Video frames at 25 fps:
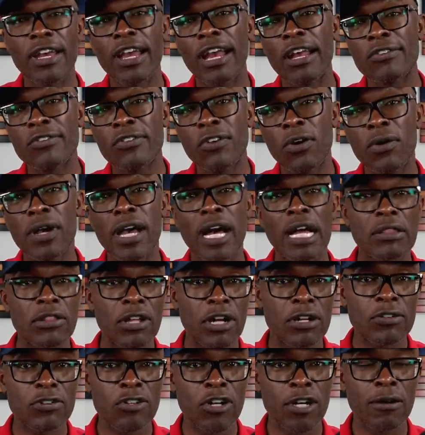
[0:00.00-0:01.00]
Esco, got
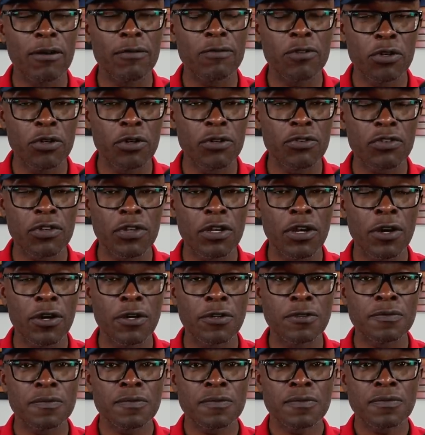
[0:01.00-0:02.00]
locked up a few years
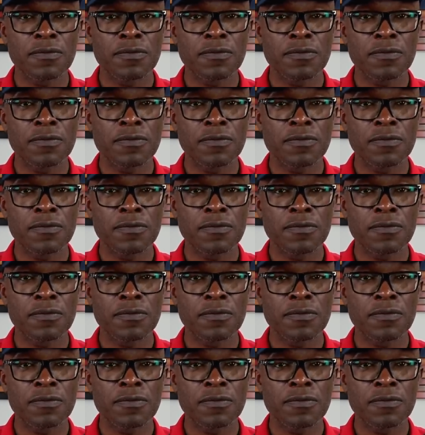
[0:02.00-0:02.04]
ago